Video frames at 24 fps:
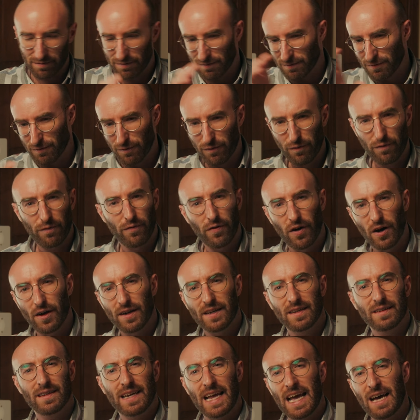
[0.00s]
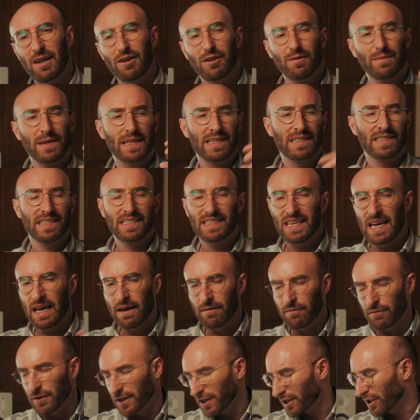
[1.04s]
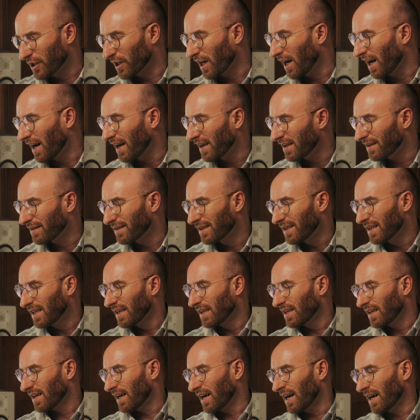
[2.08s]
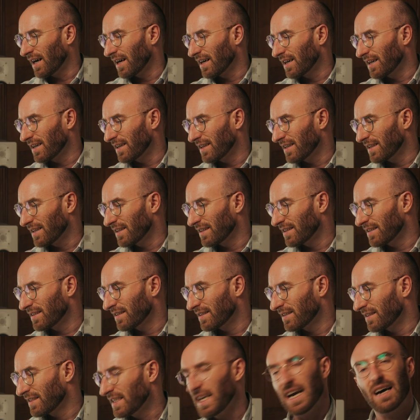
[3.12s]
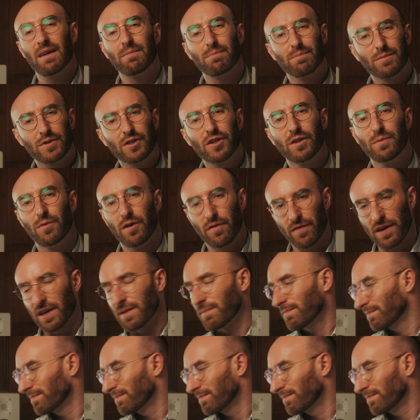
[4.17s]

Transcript: fun elements into every shot. Yeah, good movie.